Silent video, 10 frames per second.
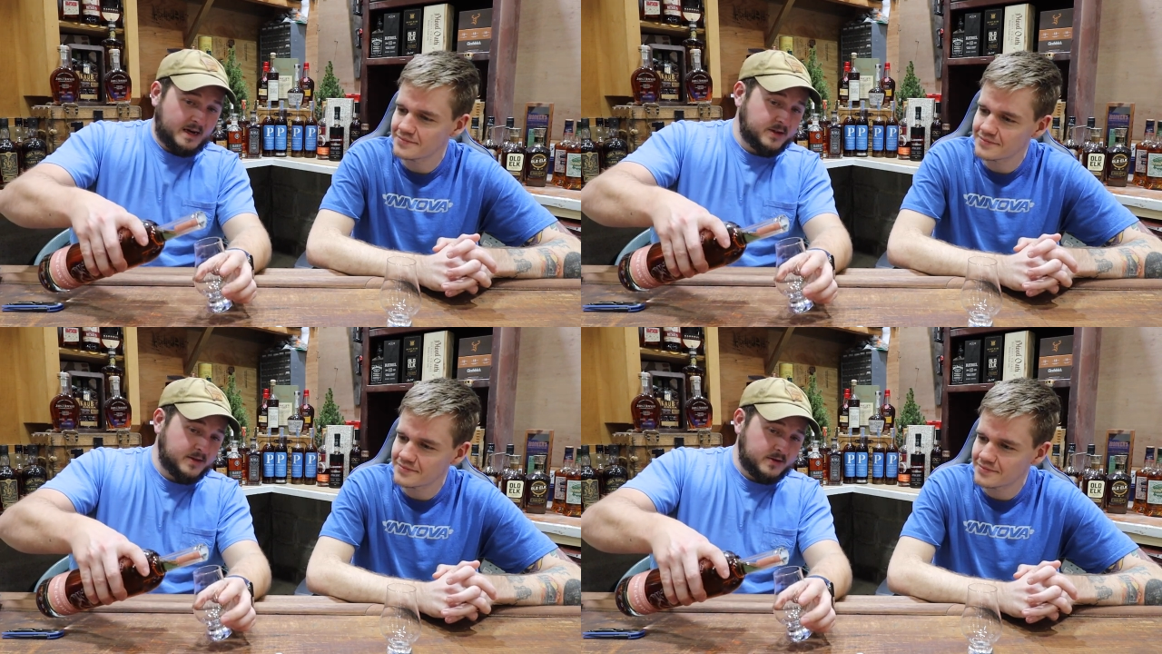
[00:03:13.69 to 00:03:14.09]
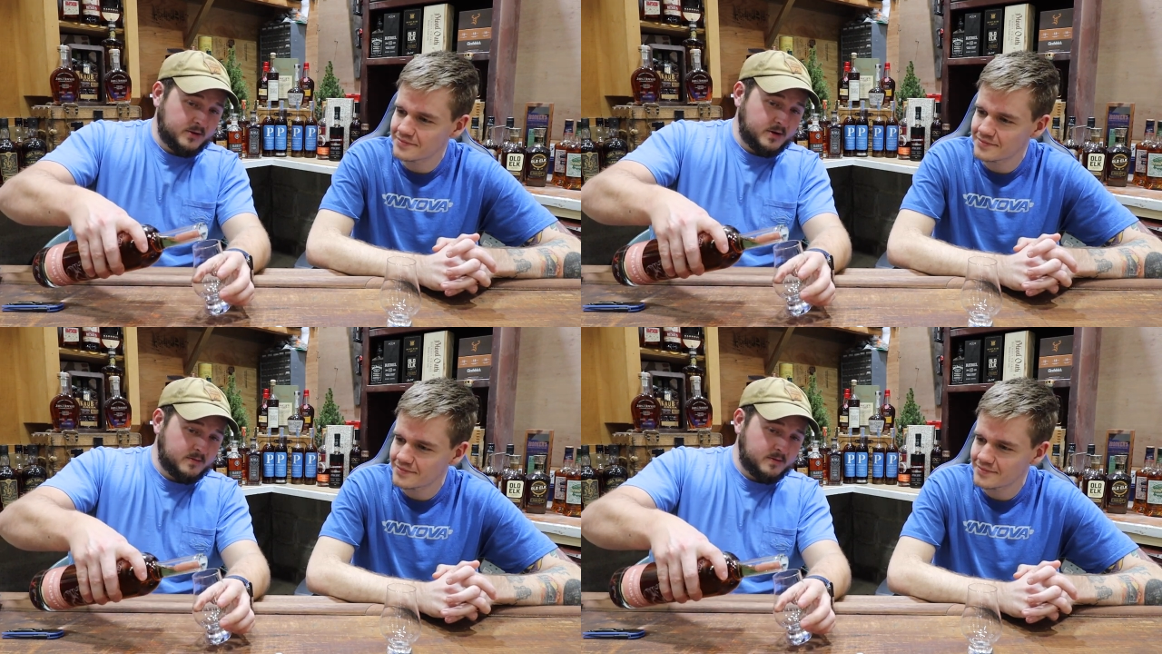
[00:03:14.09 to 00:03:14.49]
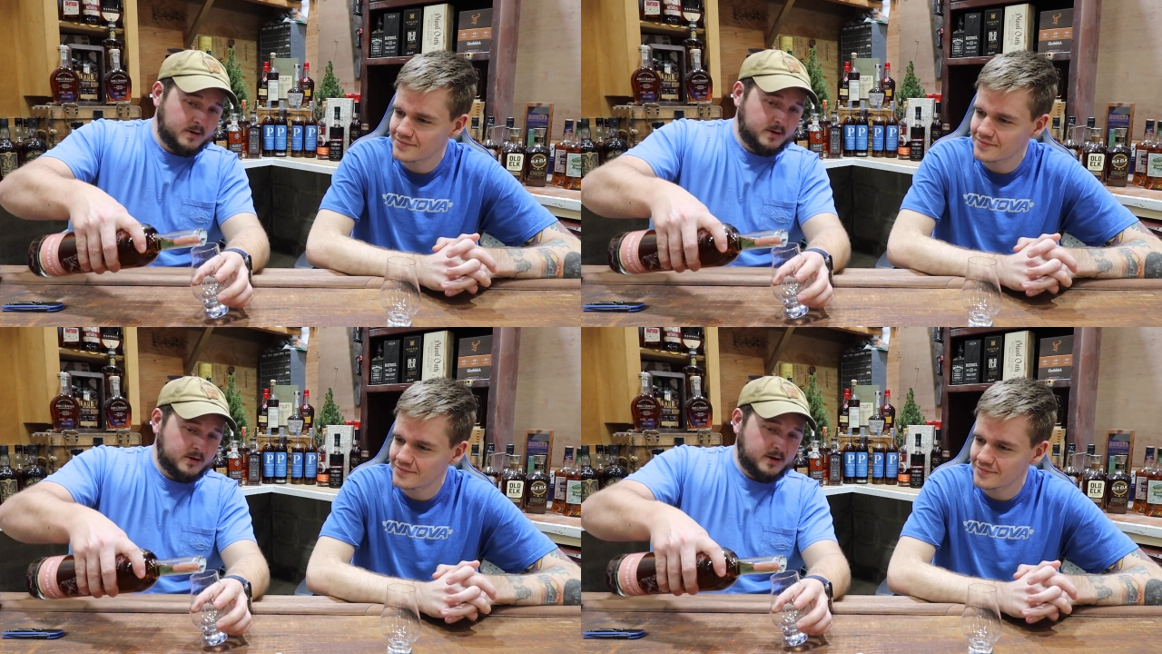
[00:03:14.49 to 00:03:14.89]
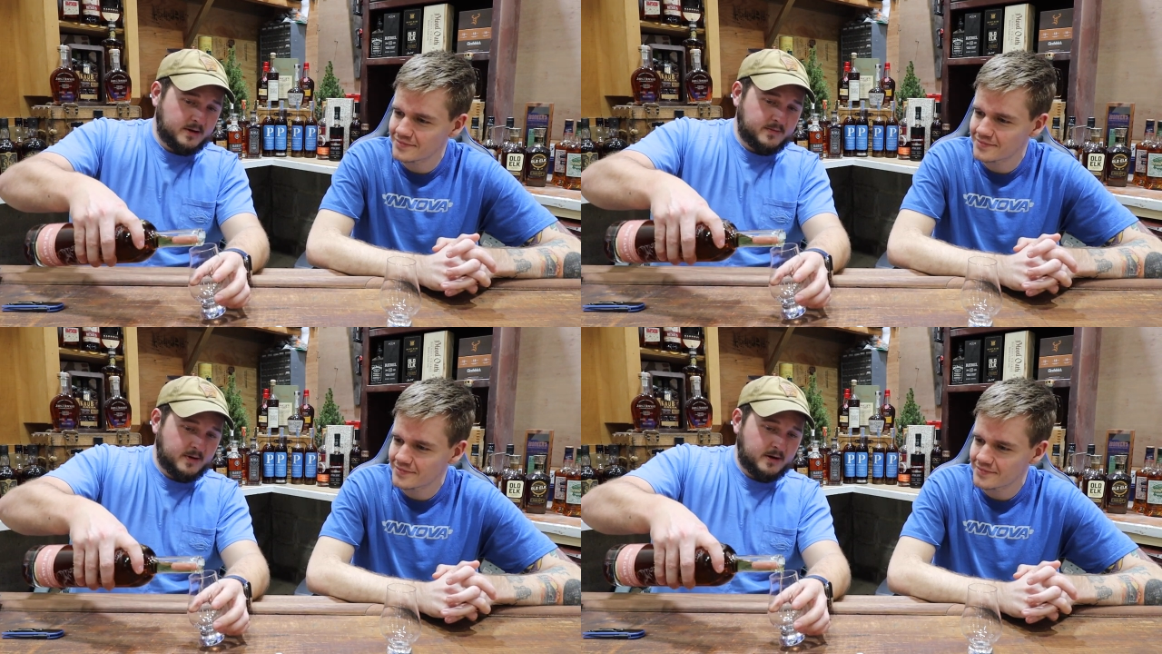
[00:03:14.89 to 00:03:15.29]
Speaker 1: I think so. It's
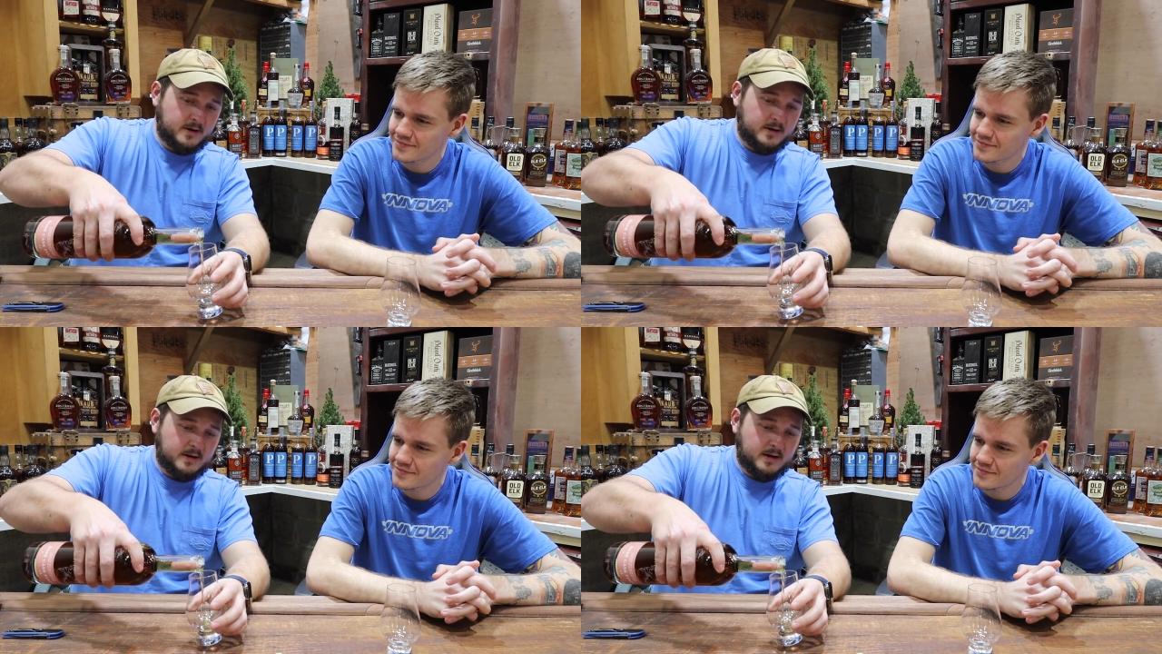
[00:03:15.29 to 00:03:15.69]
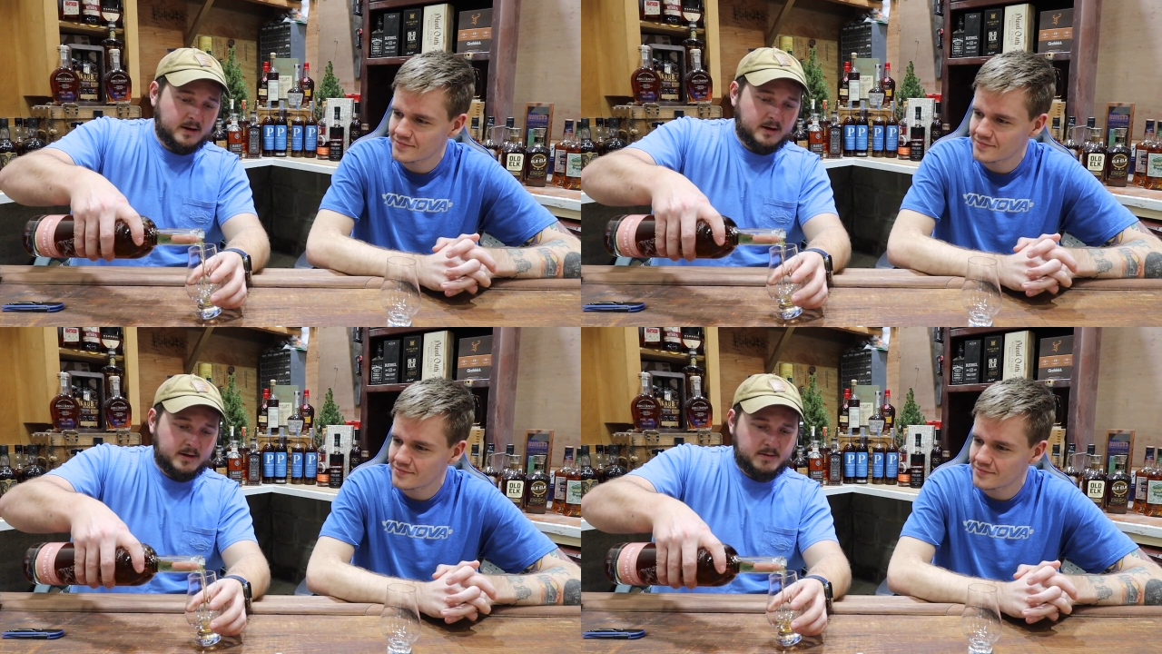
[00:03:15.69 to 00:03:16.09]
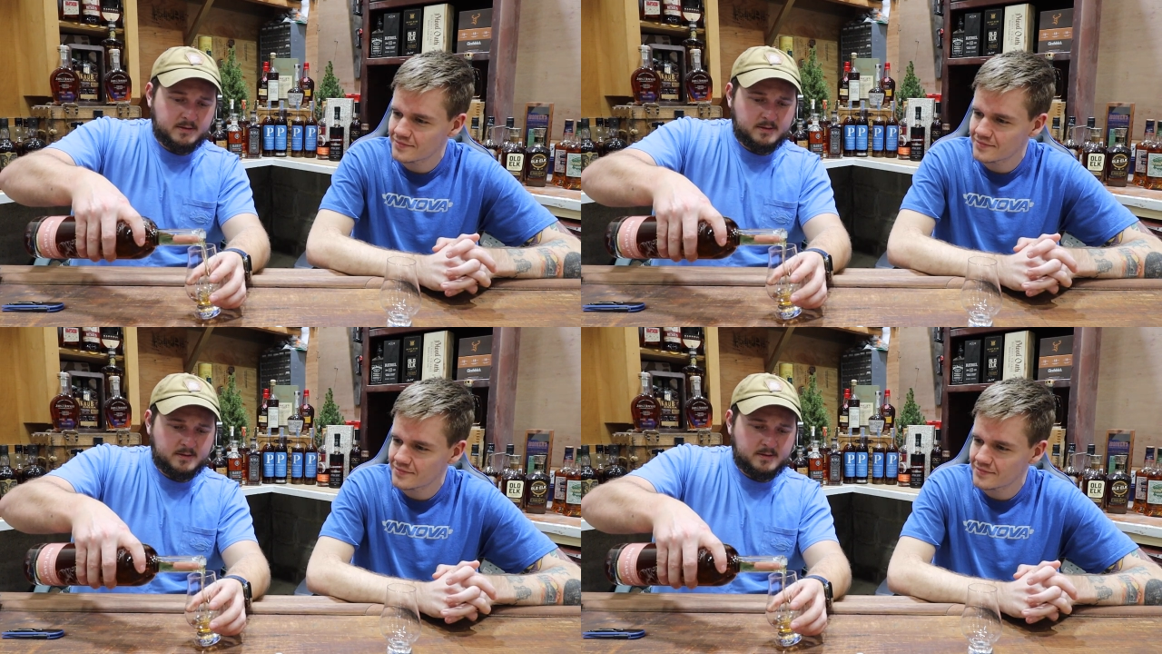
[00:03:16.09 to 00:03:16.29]
got very uh,